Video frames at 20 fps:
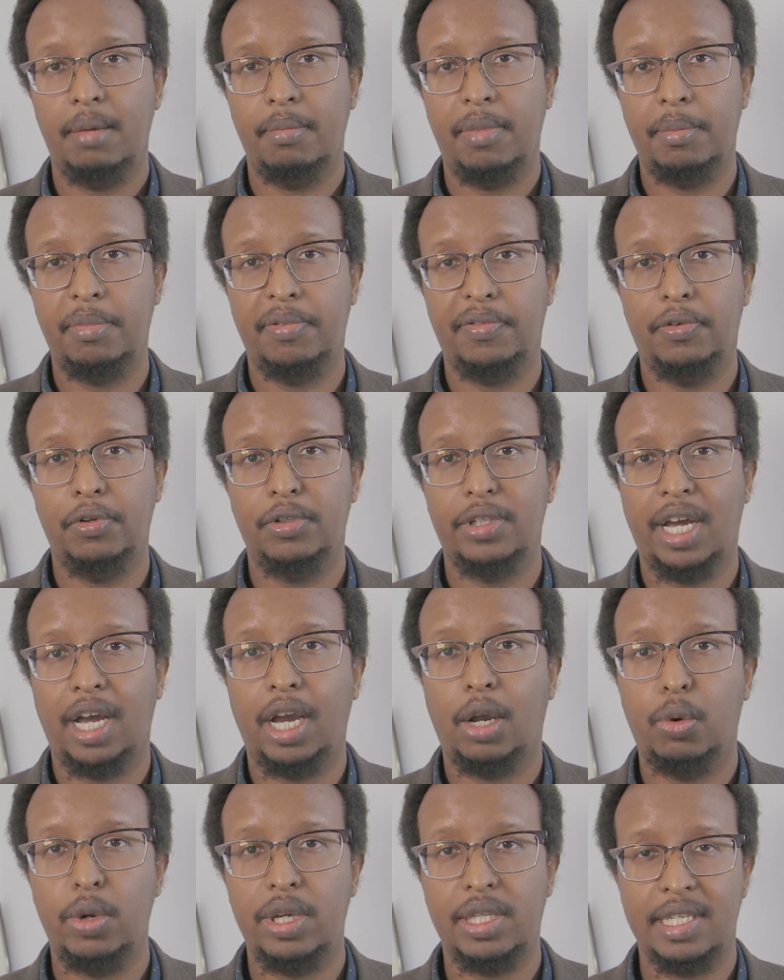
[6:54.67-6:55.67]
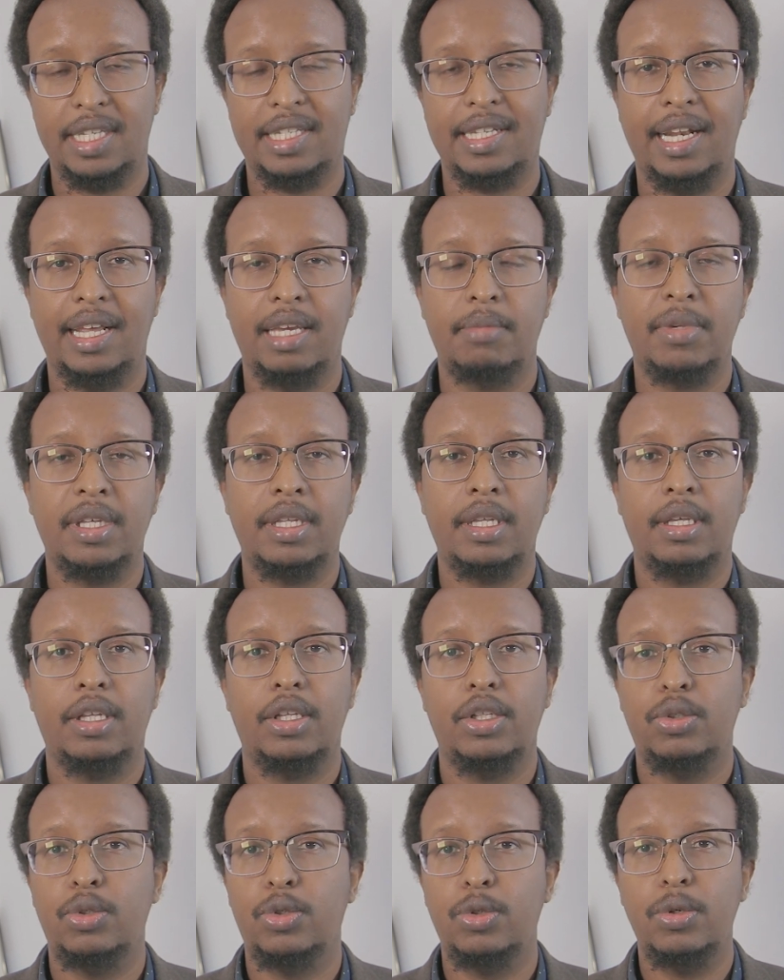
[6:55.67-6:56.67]
But before that, a quick disclaimer:
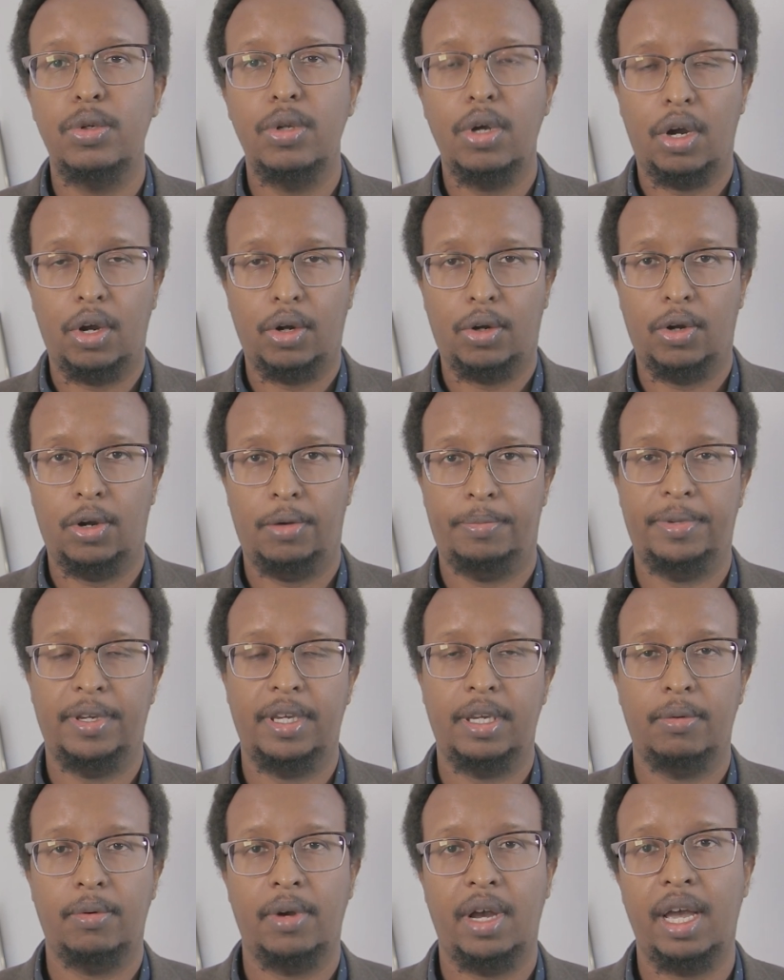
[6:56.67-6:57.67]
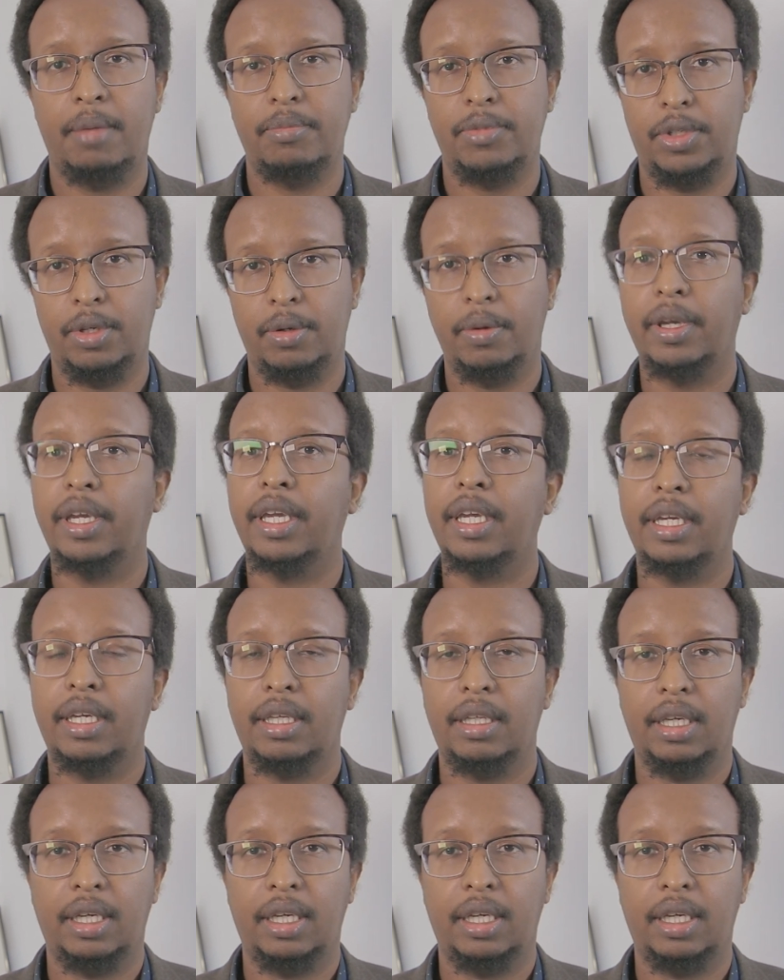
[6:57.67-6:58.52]
do not copy what I'm doing,